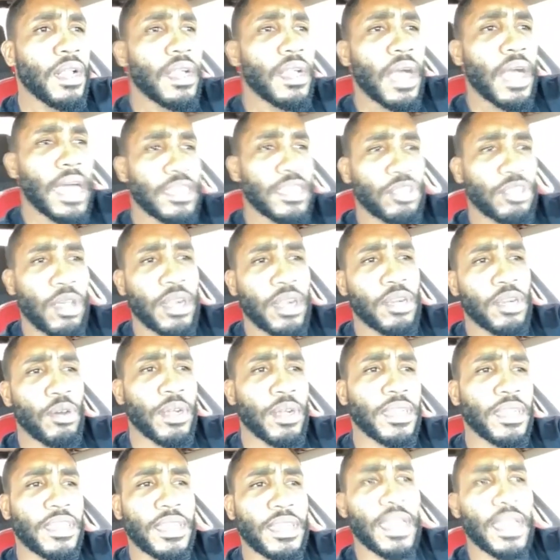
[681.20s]
I started to
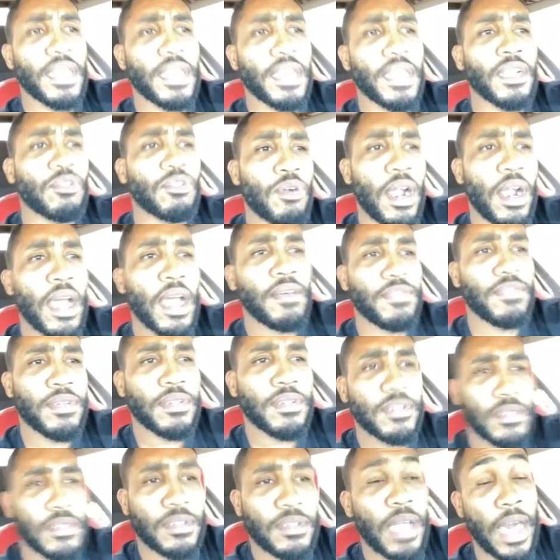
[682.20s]
understand the craft.
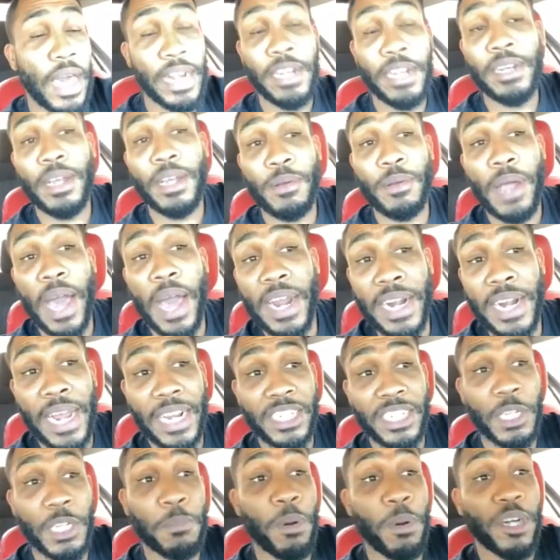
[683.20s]
I didn't
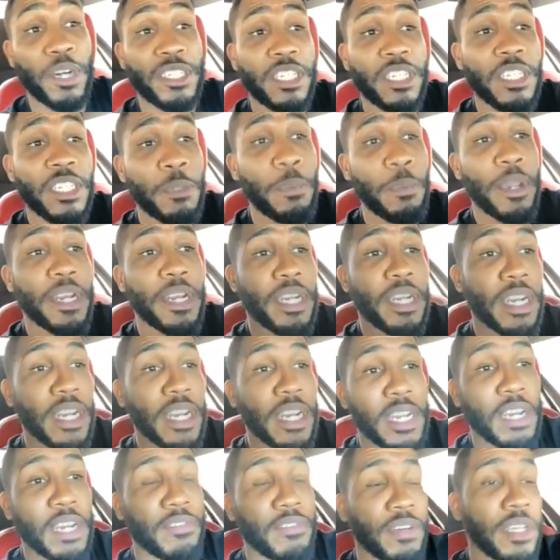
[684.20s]
actually participate in
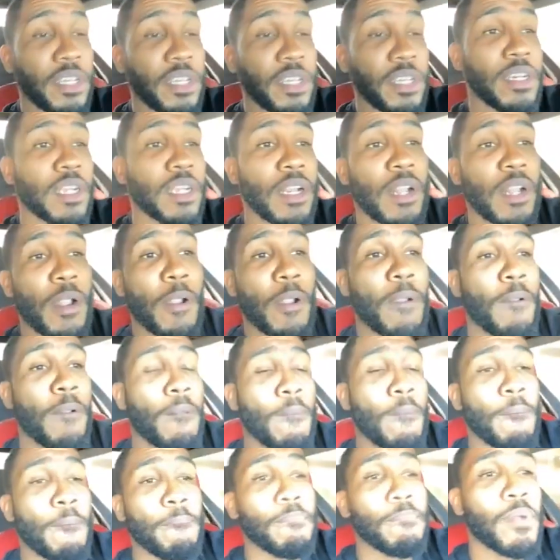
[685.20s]
any of it,
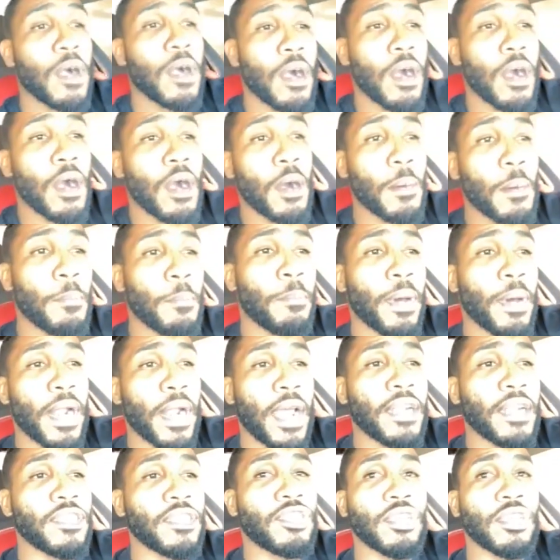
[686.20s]
but I
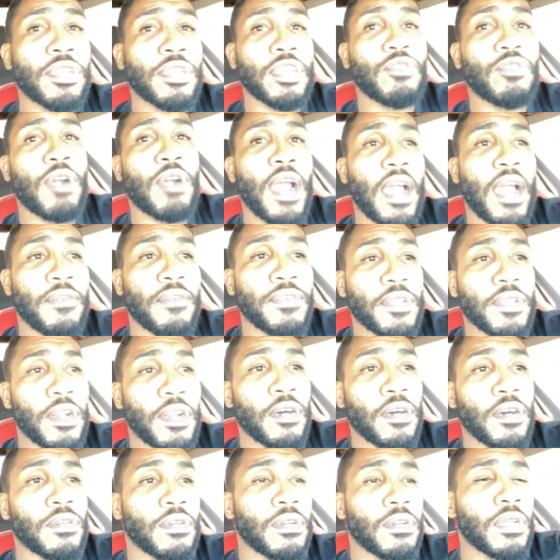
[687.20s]
understood the craft. So
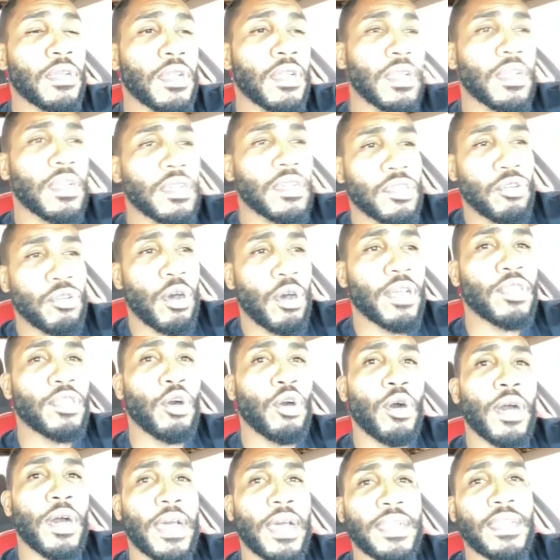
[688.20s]

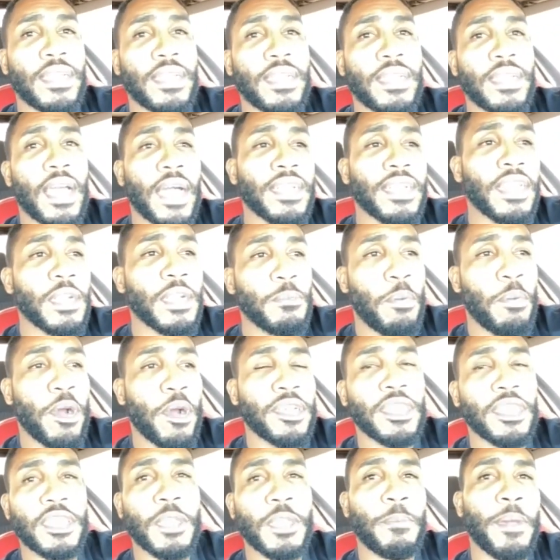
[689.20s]
although I didn't
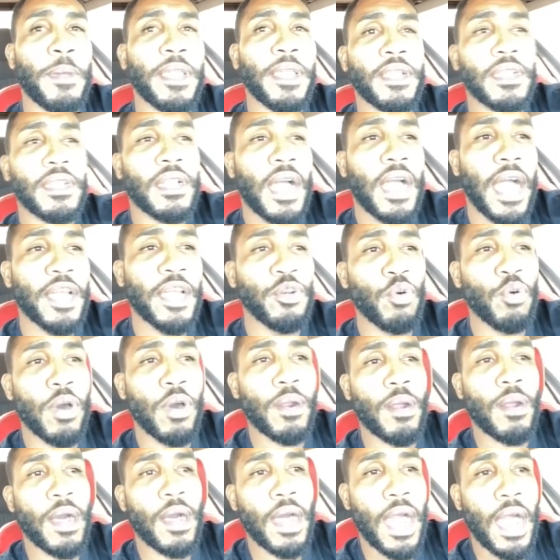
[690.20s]
participate, I knew what
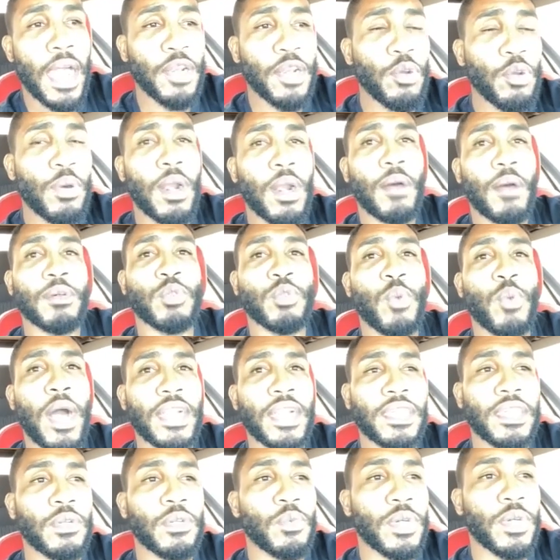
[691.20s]
I was
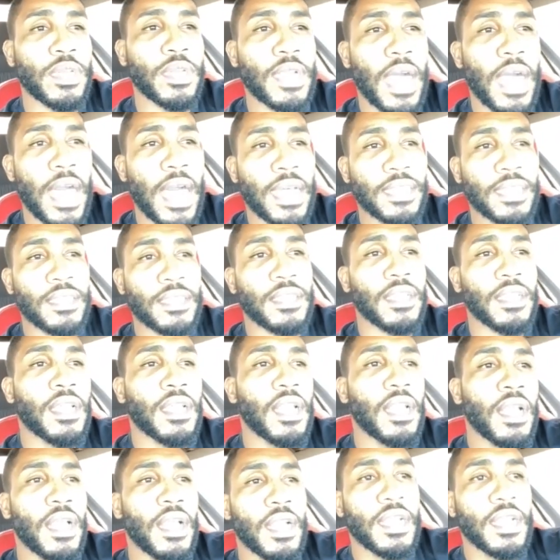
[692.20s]
watching when guys
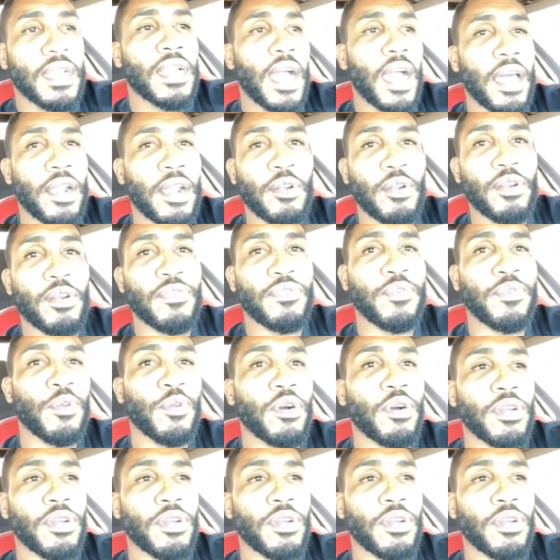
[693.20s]
got on the floor.